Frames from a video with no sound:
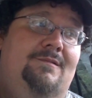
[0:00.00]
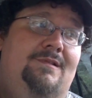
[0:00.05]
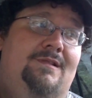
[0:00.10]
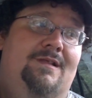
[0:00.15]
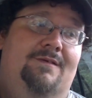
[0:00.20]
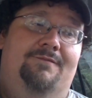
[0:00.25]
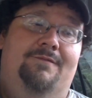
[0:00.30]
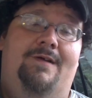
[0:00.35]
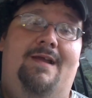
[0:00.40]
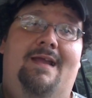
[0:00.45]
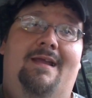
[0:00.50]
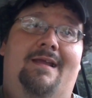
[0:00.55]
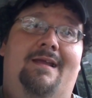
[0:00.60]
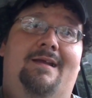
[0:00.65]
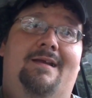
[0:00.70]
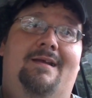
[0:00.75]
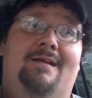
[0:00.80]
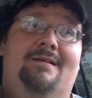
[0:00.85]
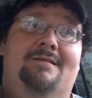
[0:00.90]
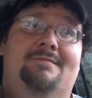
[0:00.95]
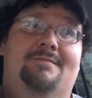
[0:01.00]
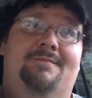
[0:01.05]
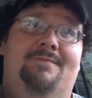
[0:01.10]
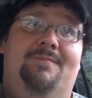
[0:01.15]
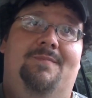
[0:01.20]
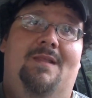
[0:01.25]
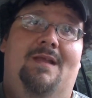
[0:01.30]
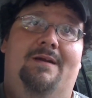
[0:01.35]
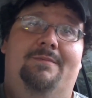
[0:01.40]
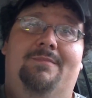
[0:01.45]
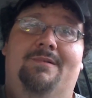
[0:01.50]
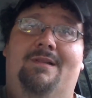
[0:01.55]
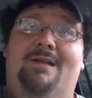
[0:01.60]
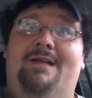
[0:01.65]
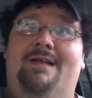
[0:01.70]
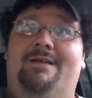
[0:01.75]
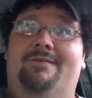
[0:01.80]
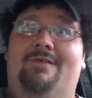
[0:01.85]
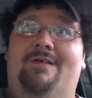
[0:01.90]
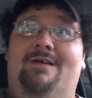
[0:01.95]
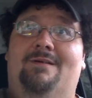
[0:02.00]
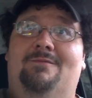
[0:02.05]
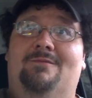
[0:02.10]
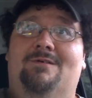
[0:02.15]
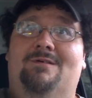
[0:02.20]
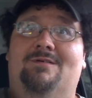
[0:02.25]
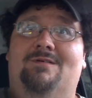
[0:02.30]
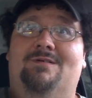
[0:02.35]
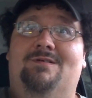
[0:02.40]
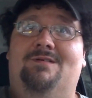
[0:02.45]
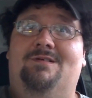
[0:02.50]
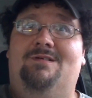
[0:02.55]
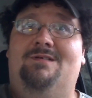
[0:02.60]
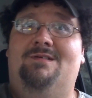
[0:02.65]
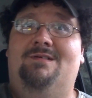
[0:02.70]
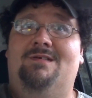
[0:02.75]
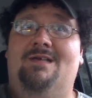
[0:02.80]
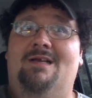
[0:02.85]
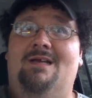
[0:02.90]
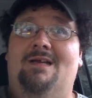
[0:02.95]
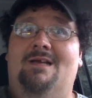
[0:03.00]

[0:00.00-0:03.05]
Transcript: the van, I believe it was